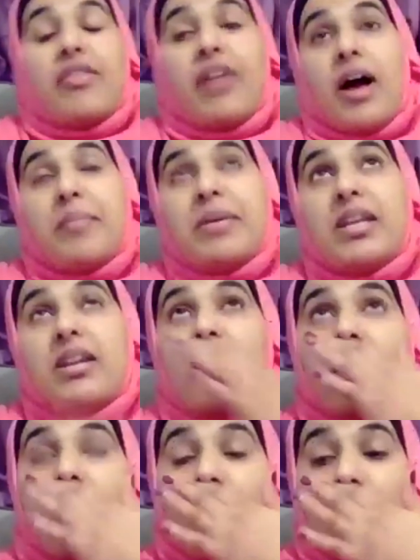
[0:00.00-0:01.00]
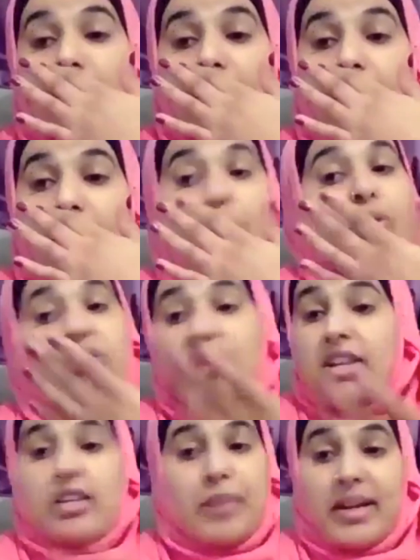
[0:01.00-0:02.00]
I mean, I wasn't
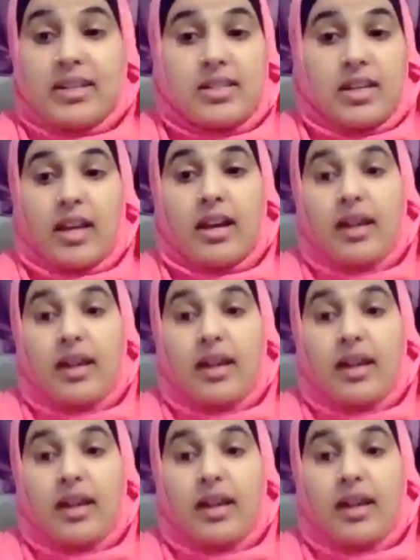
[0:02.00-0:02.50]
expecting it.